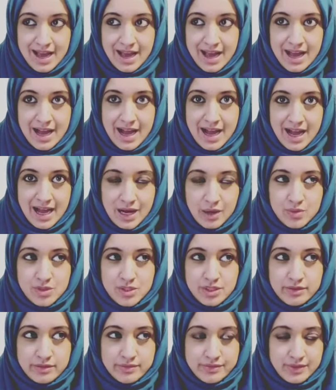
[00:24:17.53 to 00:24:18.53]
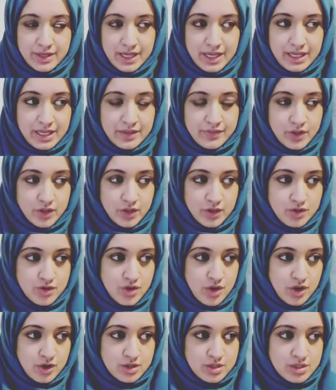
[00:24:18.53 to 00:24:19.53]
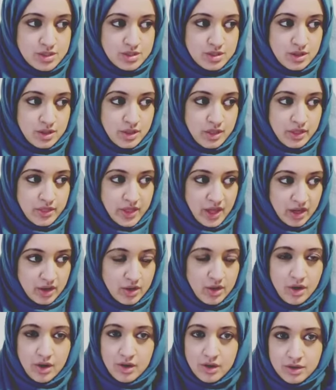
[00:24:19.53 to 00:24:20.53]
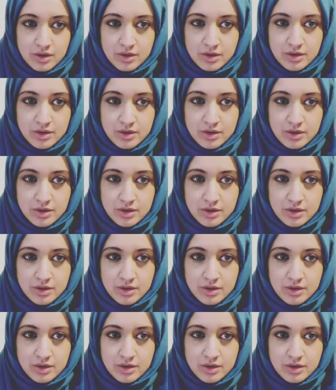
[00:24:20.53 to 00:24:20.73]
How do you feel if you got that car?